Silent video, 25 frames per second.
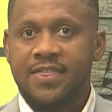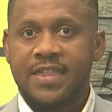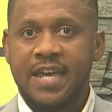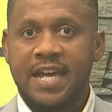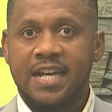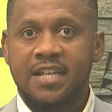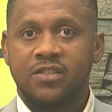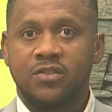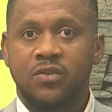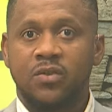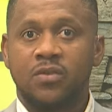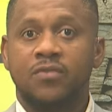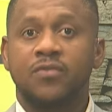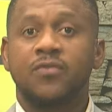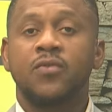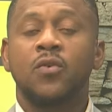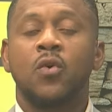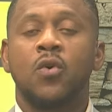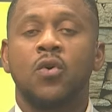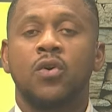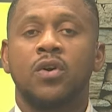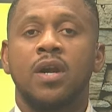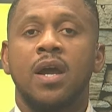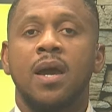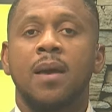thanks to
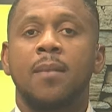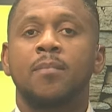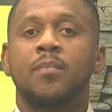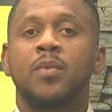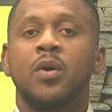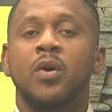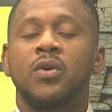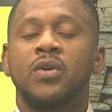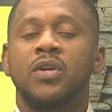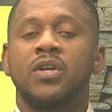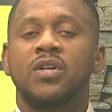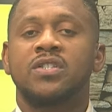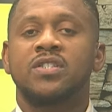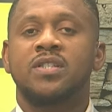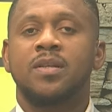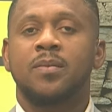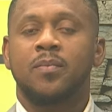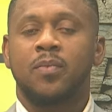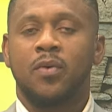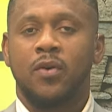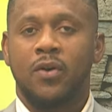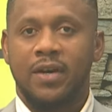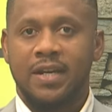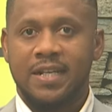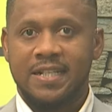4 bonus
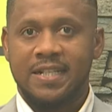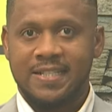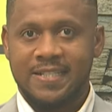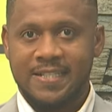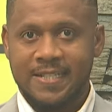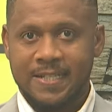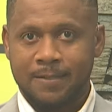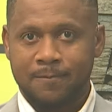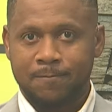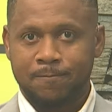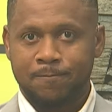points.